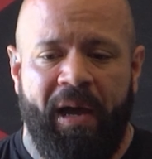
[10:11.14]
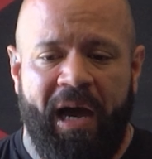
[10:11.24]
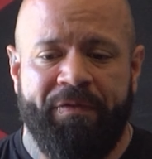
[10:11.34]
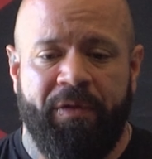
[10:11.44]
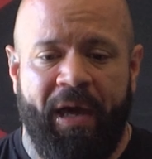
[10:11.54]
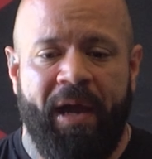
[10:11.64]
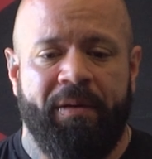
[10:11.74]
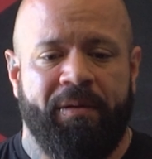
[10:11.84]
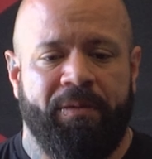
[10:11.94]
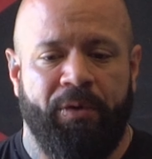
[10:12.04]
After
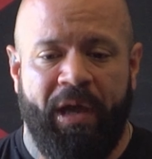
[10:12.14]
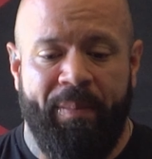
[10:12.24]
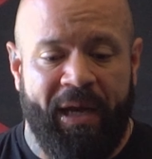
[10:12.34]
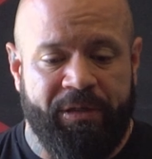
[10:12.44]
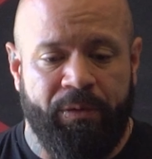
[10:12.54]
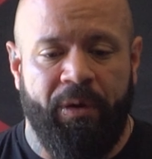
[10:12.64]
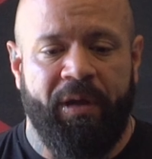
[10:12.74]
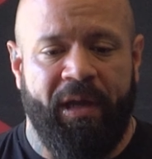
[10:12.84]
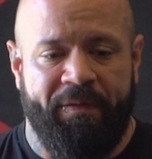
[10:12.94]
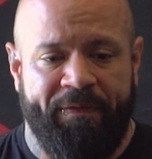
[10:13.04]
that, we'll get back to
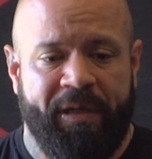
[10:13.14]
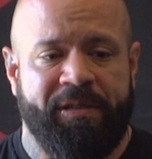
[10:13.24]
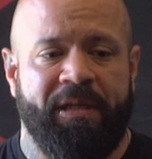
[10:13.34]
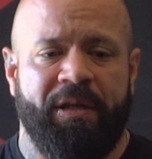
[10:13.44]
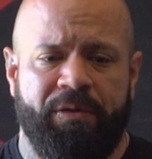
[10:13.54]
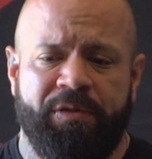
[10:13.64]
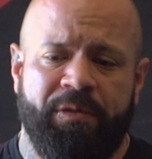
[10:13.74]
work and fixing and do